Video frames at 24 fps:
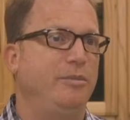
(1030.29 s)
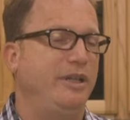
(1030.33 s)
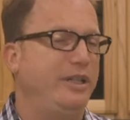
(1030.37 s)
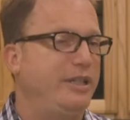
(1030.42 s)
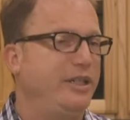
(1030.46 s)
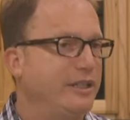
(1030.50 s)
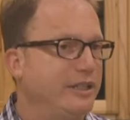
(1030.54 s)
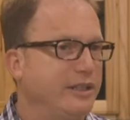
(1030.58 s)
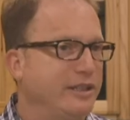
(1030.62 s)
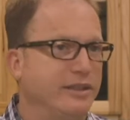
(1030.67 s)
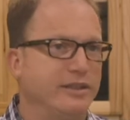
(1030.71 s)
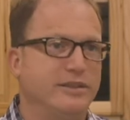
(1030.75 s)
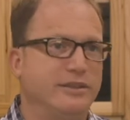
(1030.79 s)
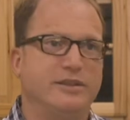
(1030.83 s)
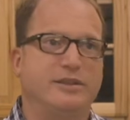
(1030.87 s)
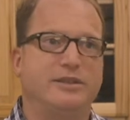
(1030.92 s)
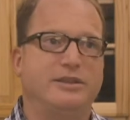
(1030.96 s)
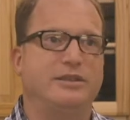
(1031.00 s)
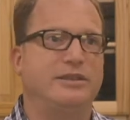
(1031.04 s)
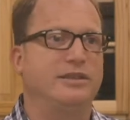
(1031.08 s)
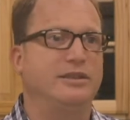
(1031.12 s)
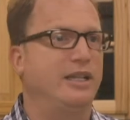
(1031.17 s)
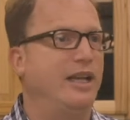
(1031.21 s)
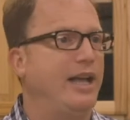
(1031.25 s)

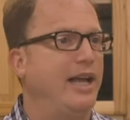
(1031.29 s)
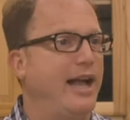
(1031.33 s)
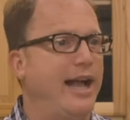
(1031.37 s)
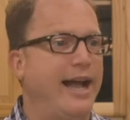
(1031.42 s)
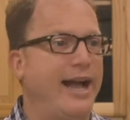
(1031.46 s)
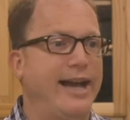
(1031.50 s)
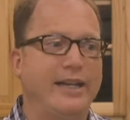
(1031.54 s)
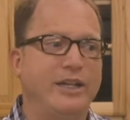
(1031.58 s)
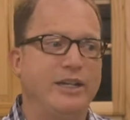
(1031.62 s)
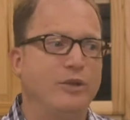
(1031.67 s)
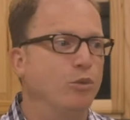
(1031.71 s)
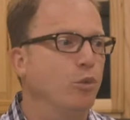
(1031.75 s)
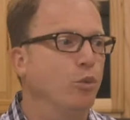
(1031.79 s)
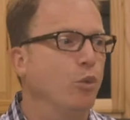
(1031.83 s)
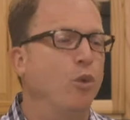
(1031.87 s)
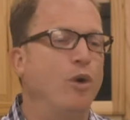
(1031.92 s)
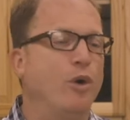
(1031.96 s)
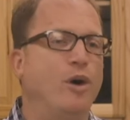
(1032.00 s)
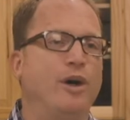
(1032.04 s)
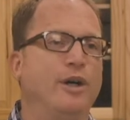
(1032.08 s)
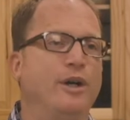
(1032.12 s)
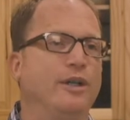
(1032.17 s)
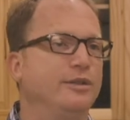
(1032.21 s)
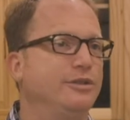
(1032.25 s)
because I
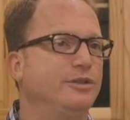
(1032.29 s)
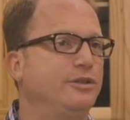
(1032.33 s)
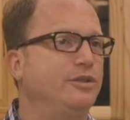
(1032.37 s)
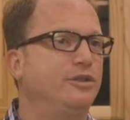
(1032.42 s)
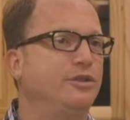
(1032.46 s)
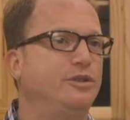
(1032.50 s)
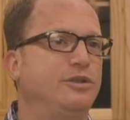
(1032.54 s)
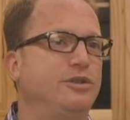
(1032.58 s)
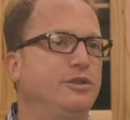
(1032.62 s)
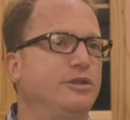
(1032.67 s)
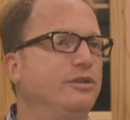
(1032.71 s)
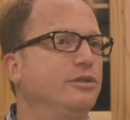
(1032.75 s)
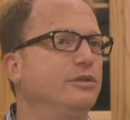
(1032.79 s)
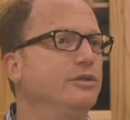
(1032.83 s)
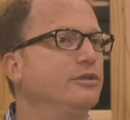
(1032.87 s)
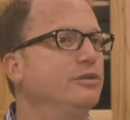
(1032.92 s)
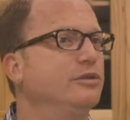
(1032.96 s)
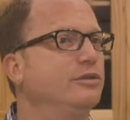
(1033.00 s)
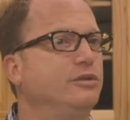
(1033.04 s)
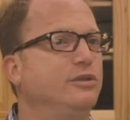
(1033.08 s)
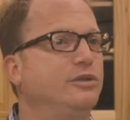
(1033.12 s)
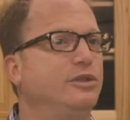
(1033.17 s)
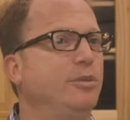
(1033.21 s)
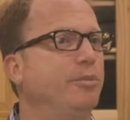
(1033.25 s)
didn't want
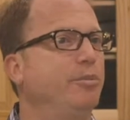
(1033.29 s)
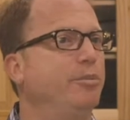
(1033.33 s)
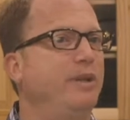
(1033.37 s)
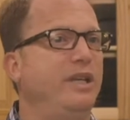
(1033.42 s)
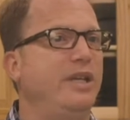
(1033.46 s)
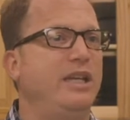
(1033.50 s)
to